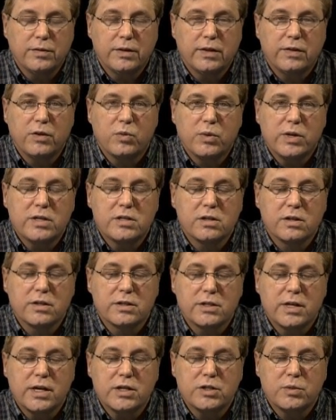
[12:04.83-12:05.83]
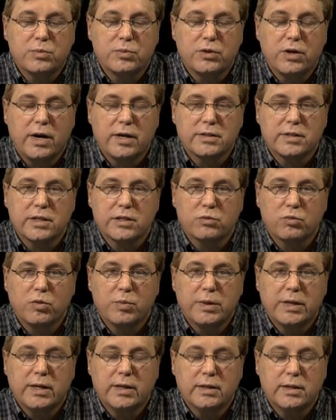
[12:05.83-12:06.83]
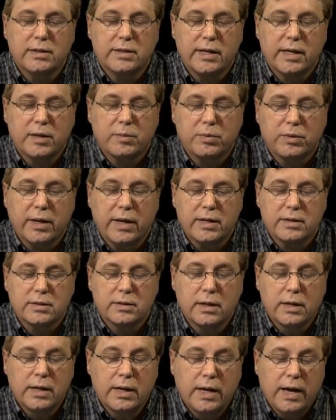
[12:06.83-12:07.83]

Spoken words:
that the regionalization process will begin to take place.